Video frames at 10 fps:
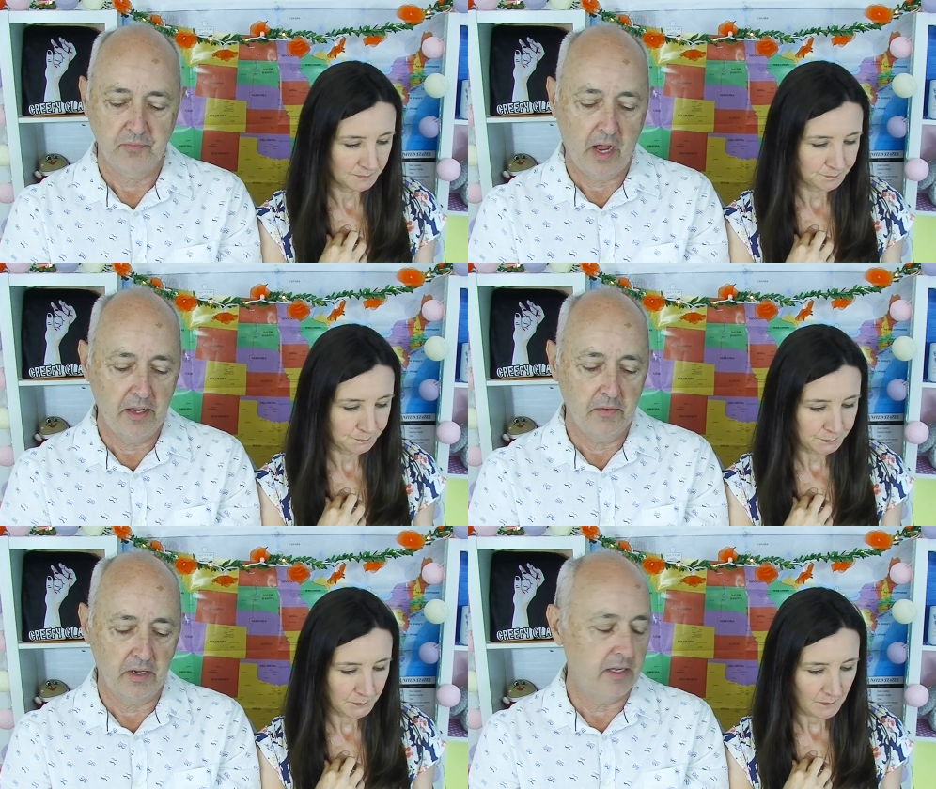Speaker 1: No,
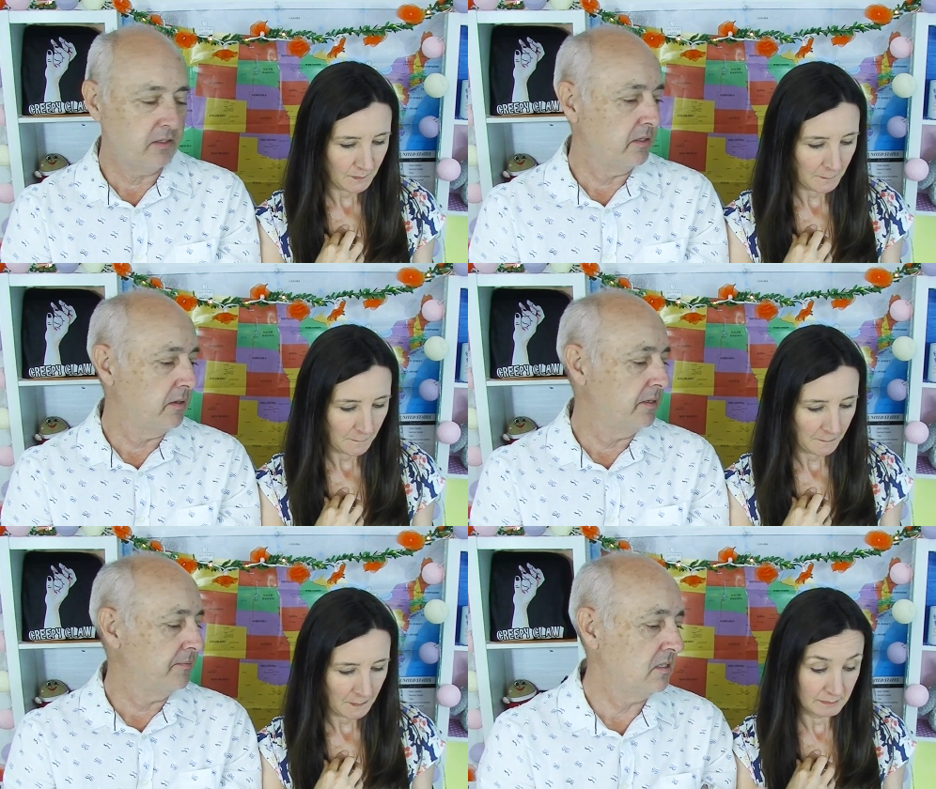you won't get
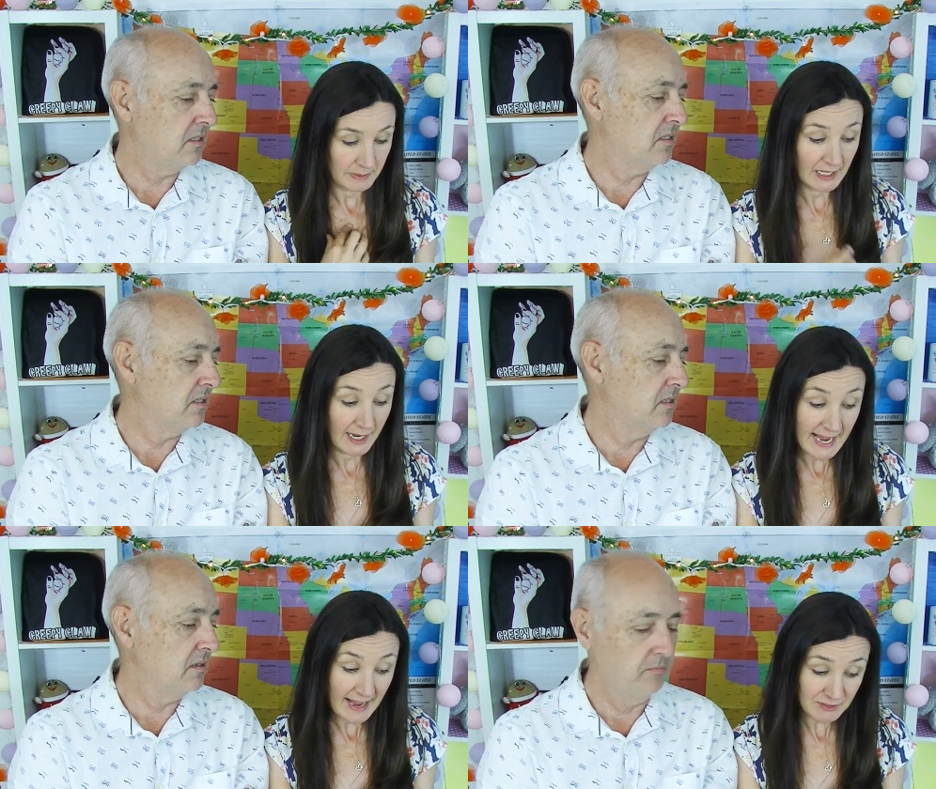to it. Just. But
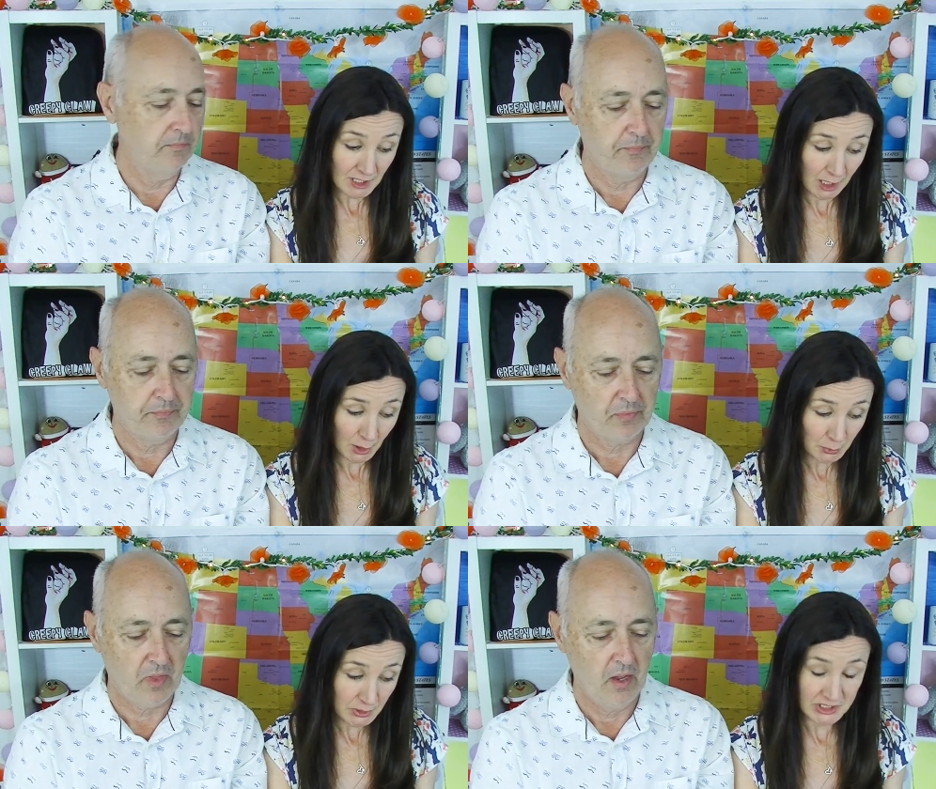
Speaker 2: I have to
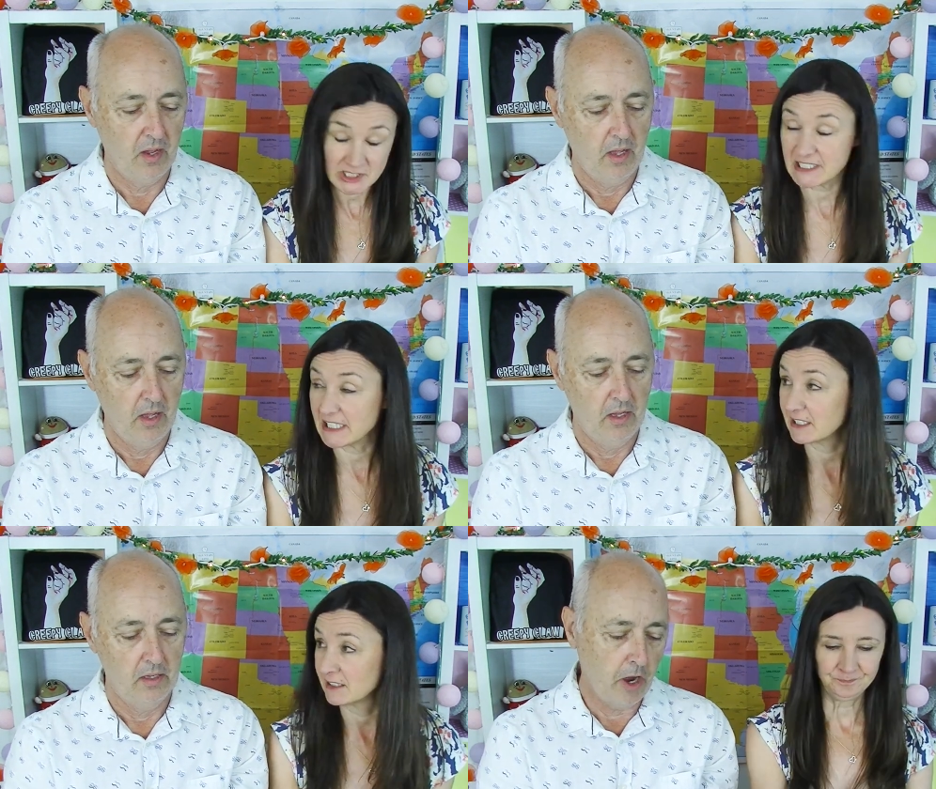hold the
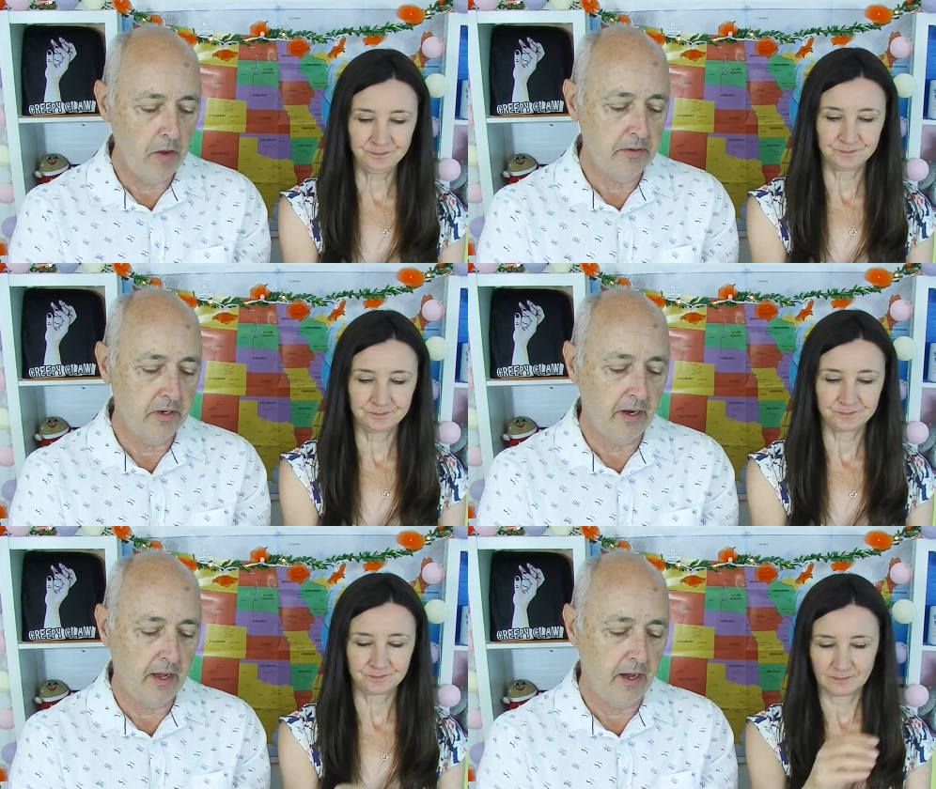stick. You
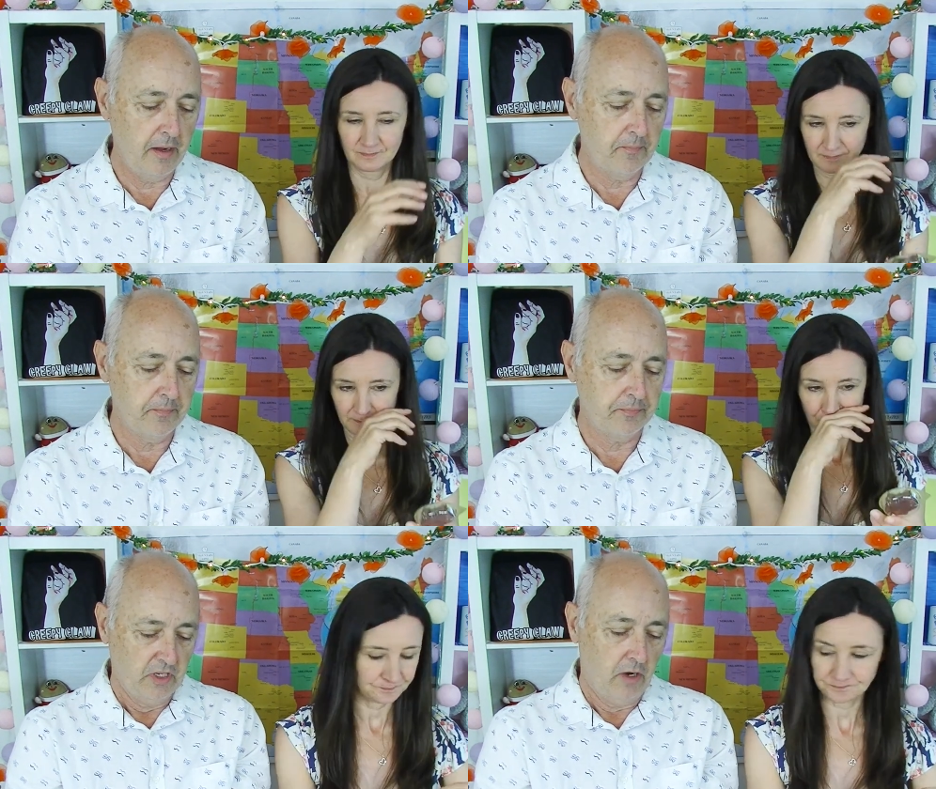
Speaker 1: open it up.
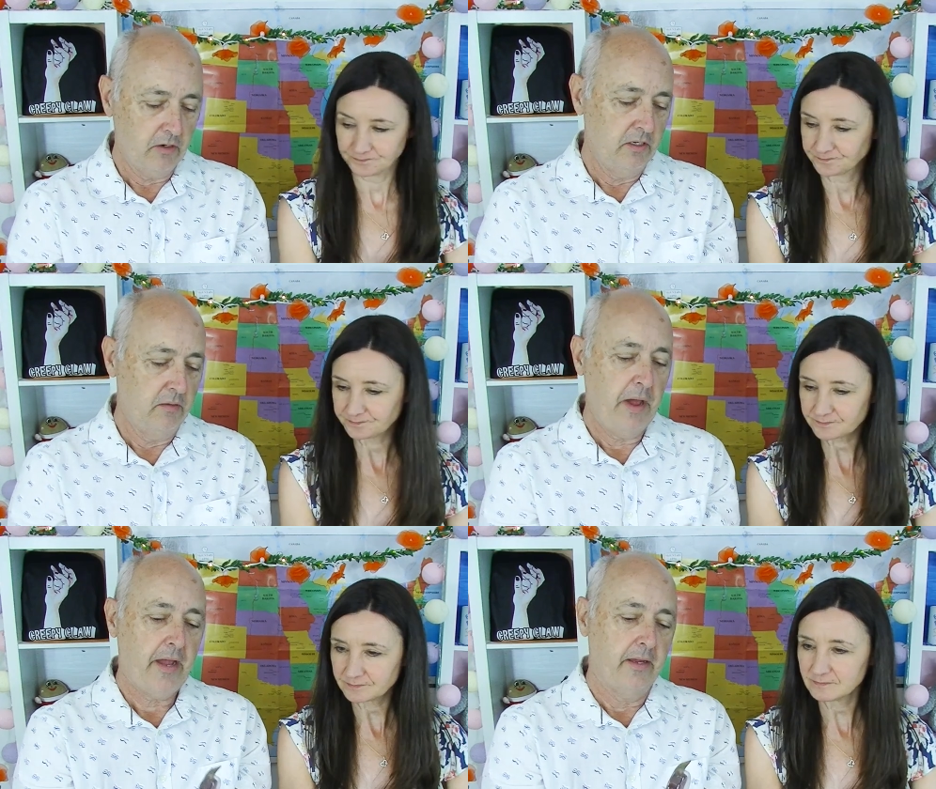You hold it in
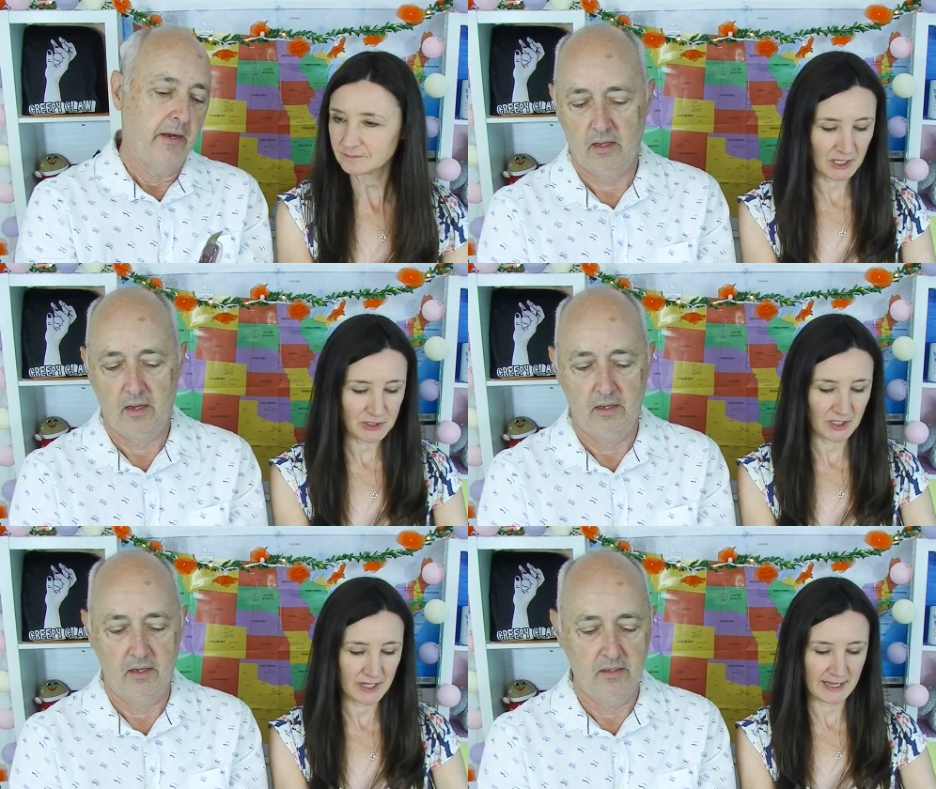the packet.
Speaker 2: Might
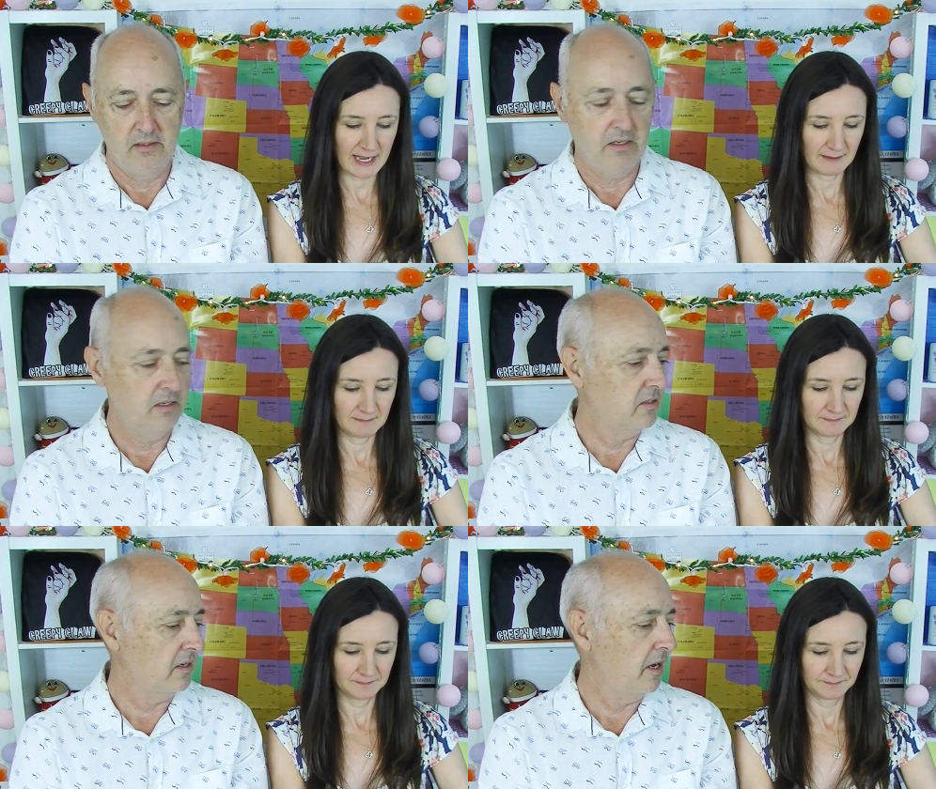try that. You've
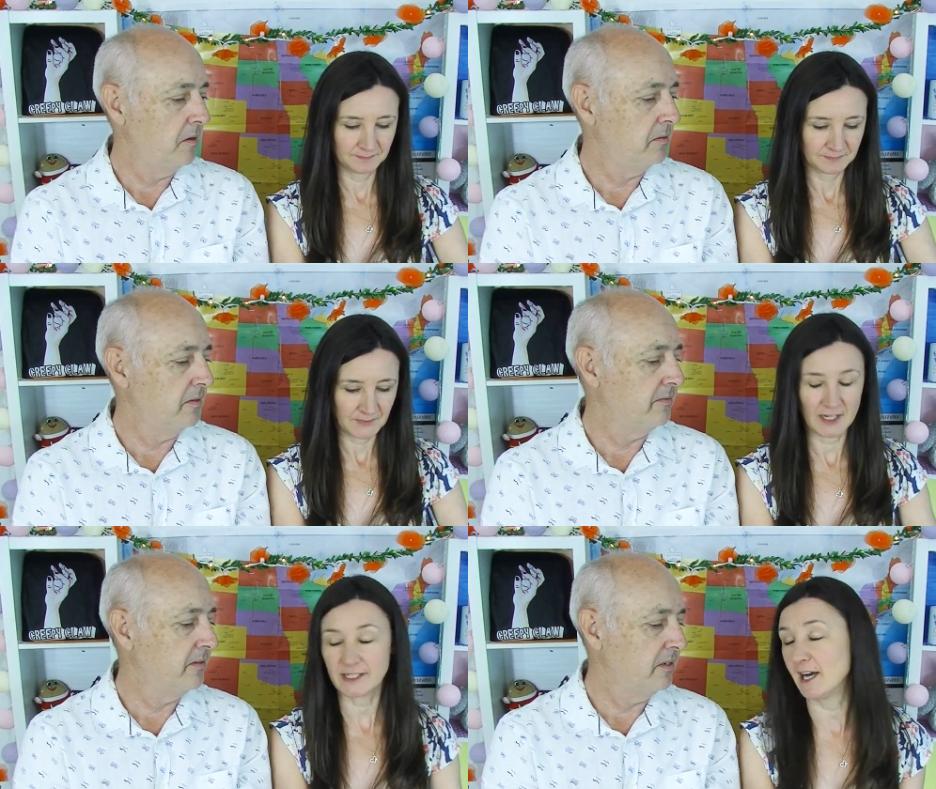got
Speaker 1: to try to open
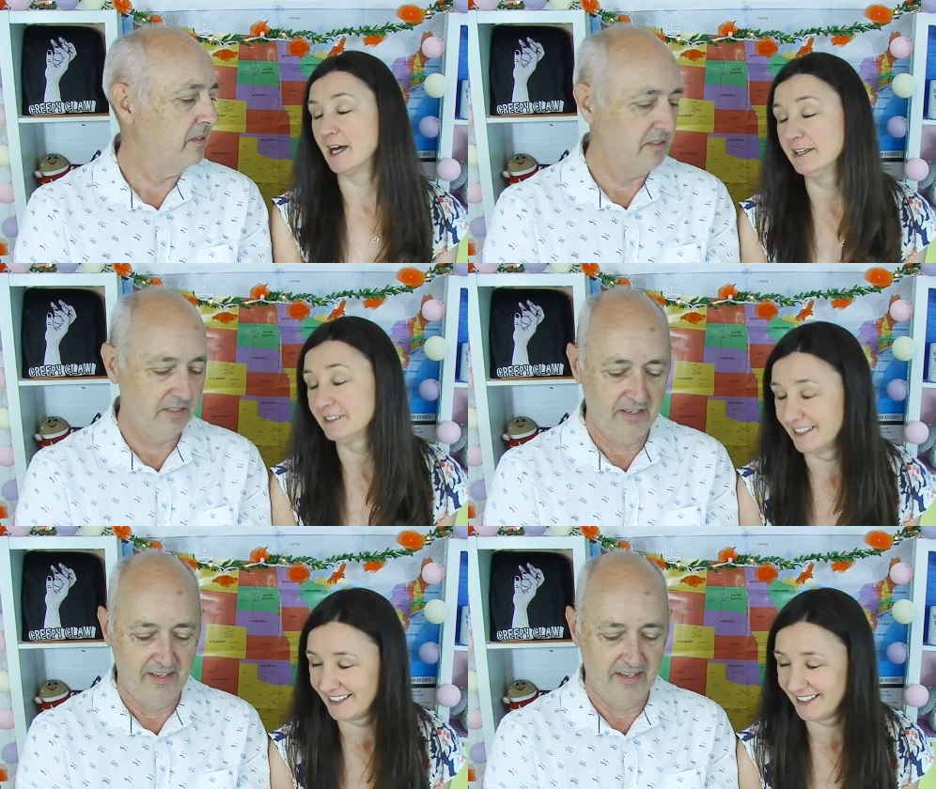it I first.